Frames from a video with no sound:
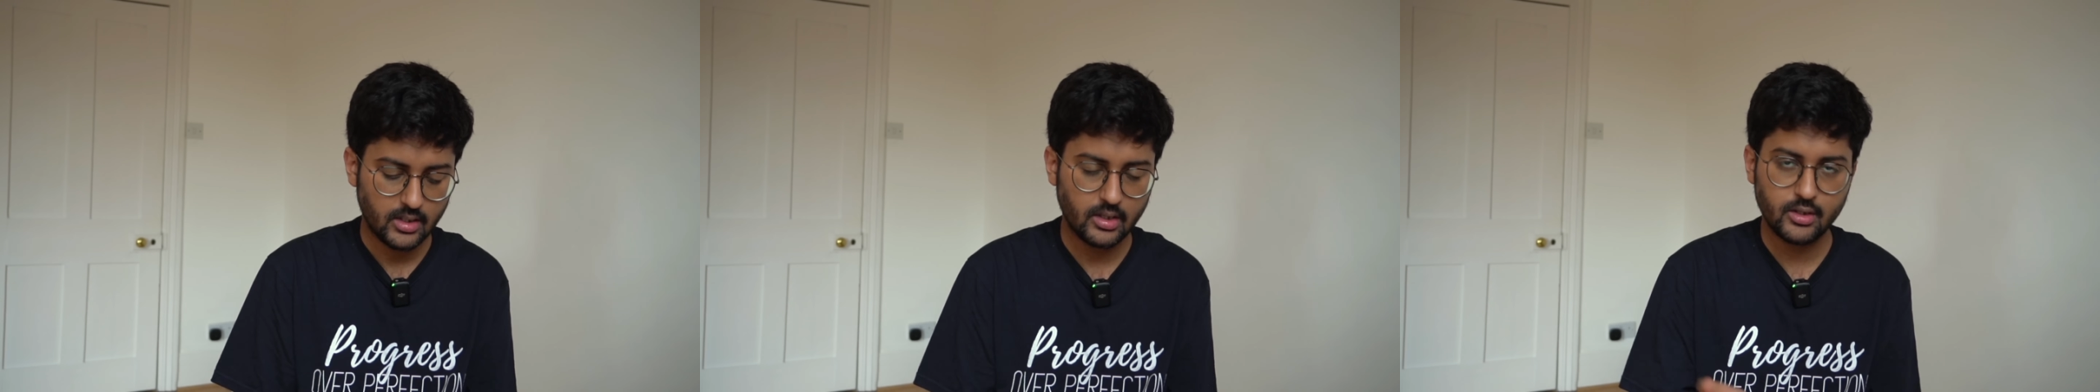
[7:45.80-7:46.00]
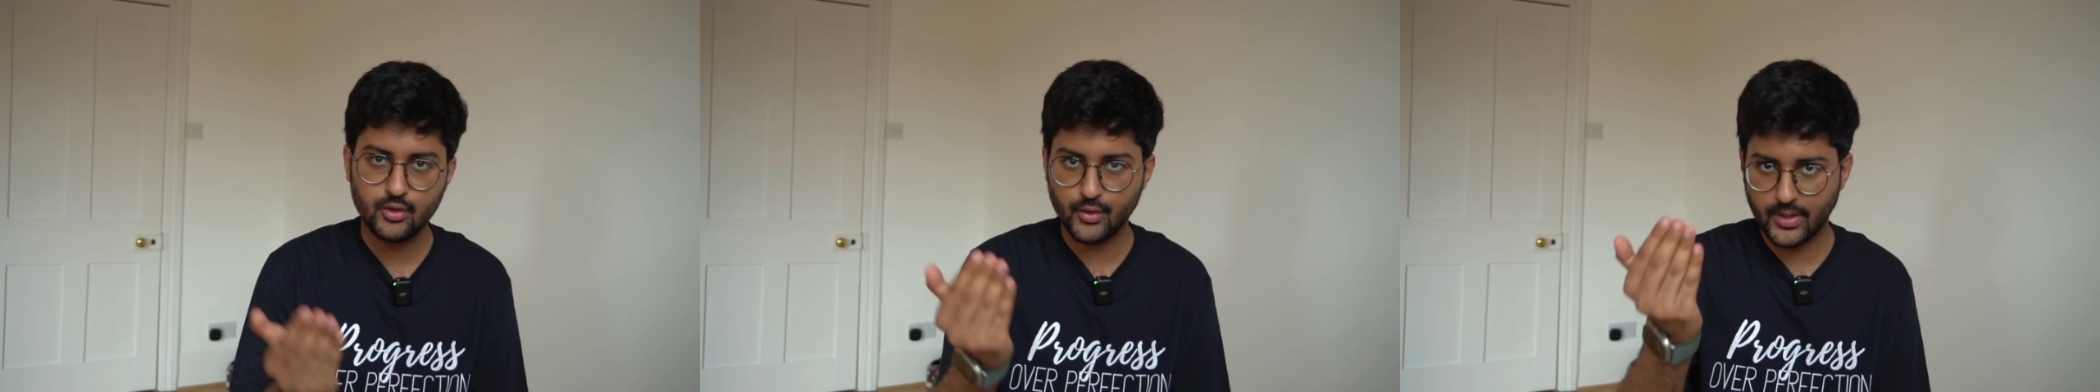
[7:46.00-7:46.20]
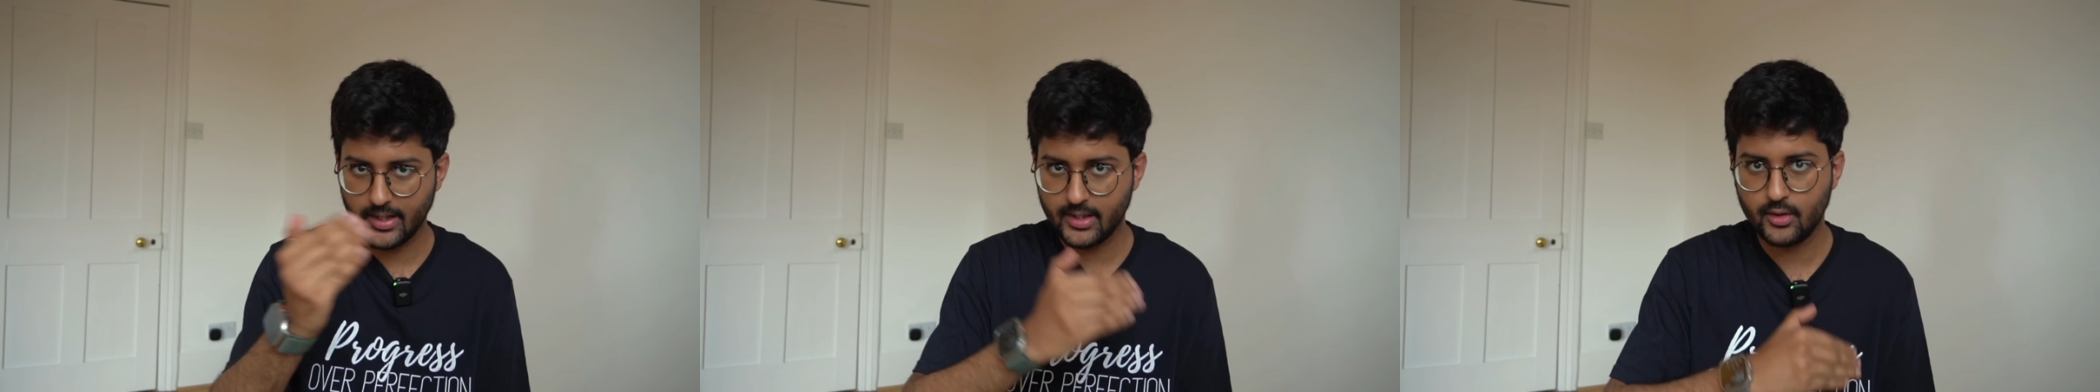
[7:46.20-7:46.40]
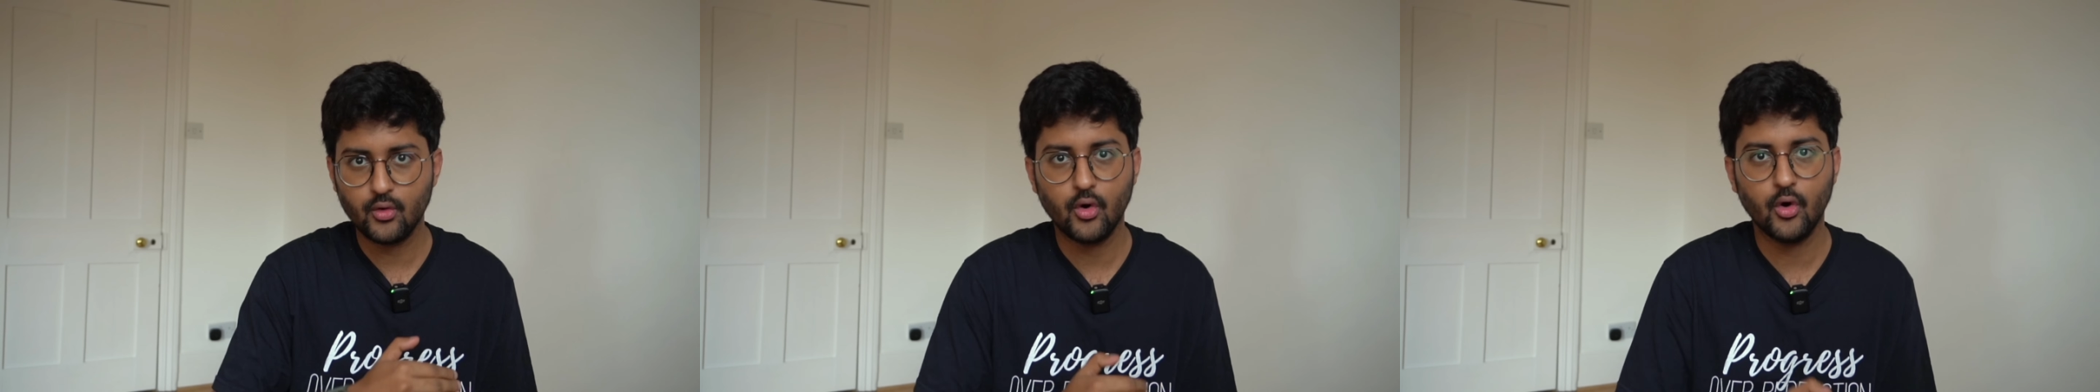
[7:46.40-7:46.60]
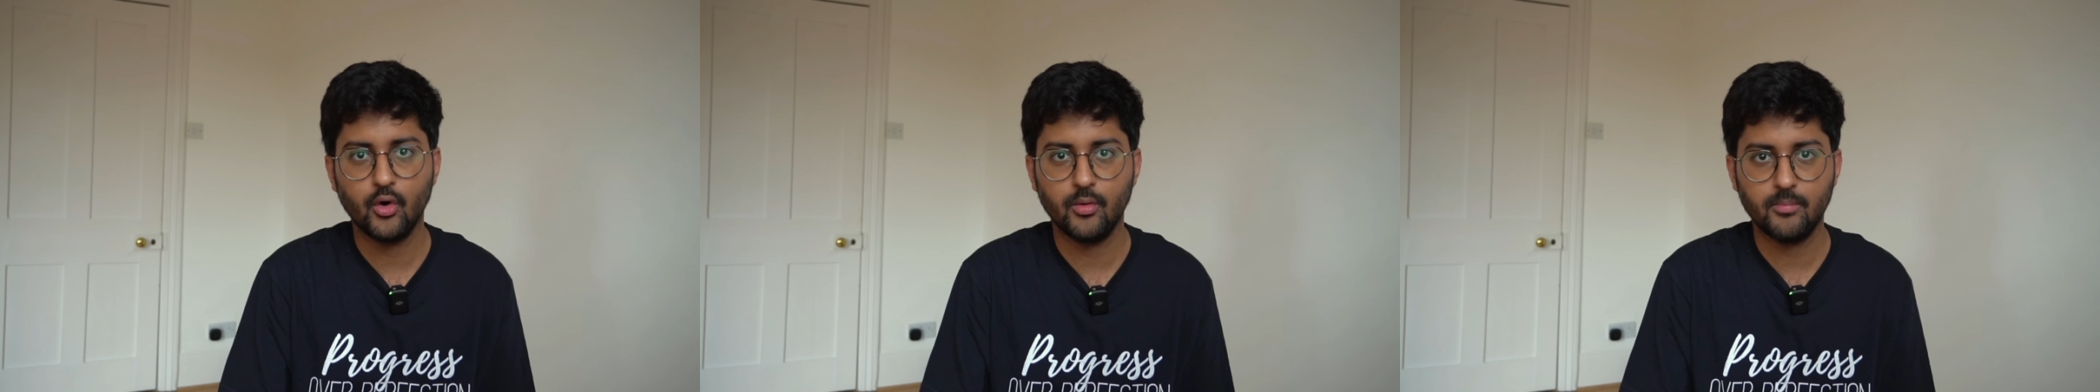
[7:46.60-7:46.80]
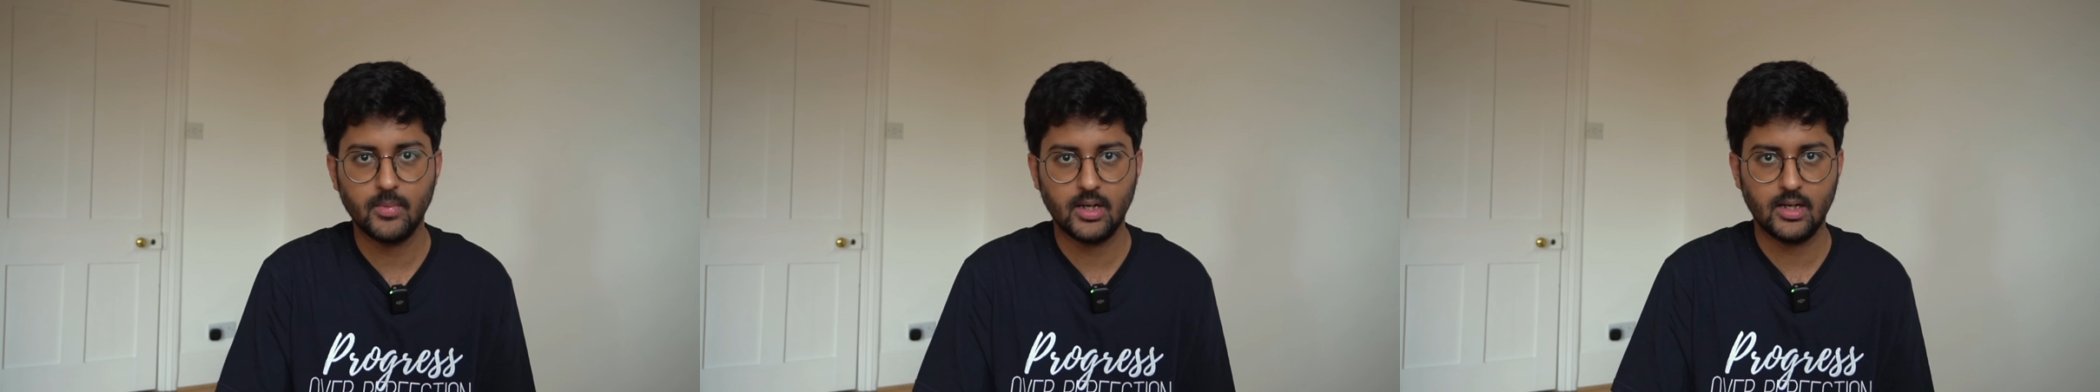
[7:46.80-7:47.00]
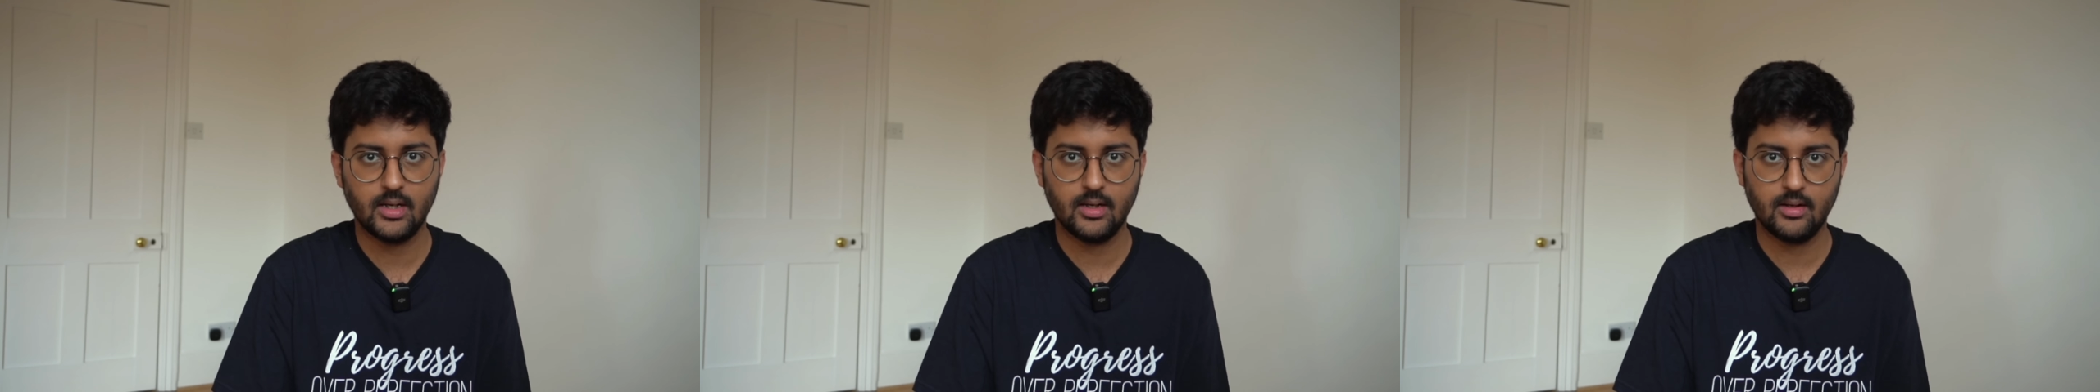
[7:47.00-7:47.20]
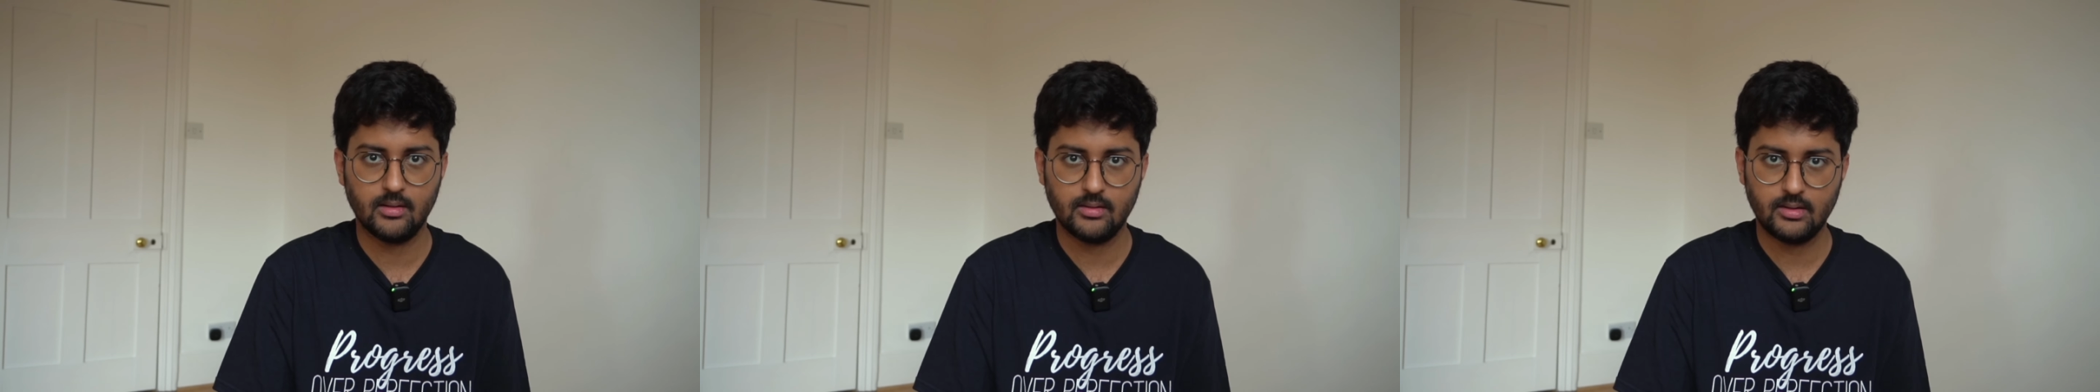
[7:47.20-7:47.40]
you get to home, uh,